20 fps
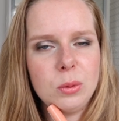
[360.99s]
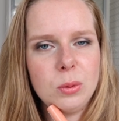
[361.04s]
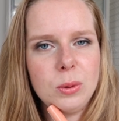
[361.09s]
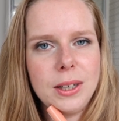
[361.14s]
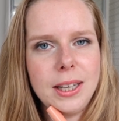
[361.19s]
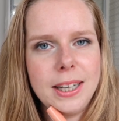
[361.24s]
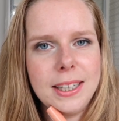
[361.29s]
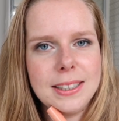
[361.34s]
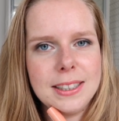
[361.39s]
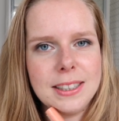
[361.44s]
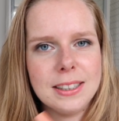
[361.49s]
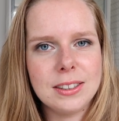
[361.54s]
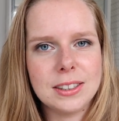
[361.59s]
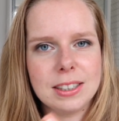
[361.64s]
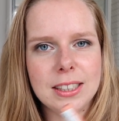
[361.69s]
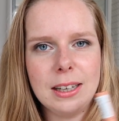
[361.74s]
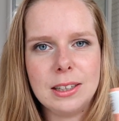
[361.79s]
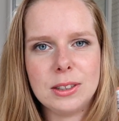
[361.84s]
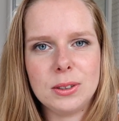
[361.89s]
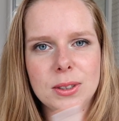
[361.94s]
roulette
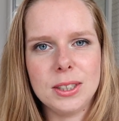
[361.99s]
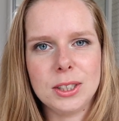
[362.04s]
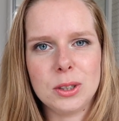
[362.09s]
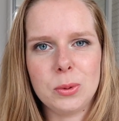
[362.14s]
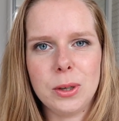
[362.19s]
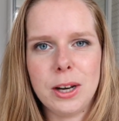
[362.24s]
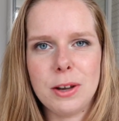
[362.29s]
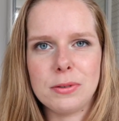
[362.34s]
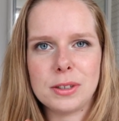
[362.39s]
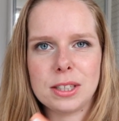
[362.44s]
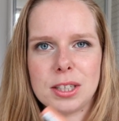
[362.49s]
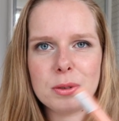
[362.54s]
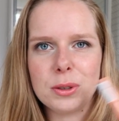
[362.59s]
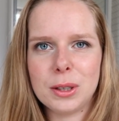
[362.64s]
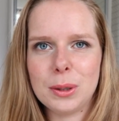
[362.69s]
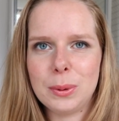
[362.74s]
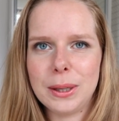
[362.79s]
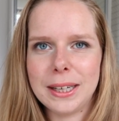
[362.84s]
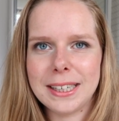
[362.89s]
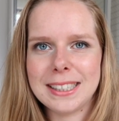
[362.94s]
because I do this one every
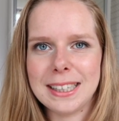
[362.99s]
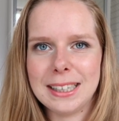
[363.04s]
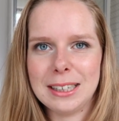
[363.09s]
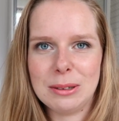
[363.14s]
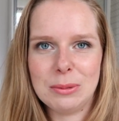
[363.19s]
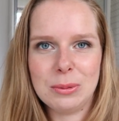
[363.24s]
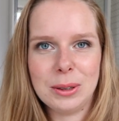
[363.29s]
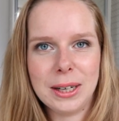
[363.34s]
three weeks and the